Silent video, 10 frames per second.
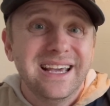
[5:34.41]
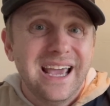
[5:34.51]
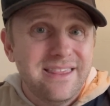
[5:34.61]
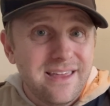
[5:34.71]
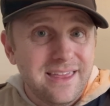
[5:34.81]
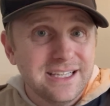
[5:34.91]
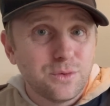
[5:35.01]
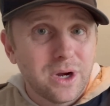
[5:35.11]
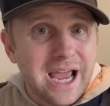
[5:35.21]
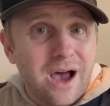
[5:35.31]
and the things
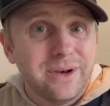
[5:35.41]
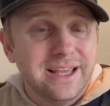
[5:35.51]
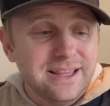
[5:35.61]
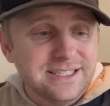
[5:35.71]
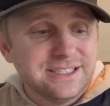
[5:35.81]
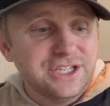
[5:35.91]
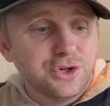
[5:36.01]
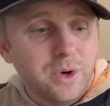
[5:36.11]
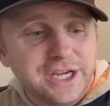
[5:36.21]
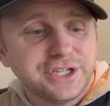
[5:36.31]
work out in this
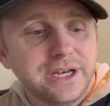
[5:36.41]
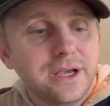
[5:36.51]
situation.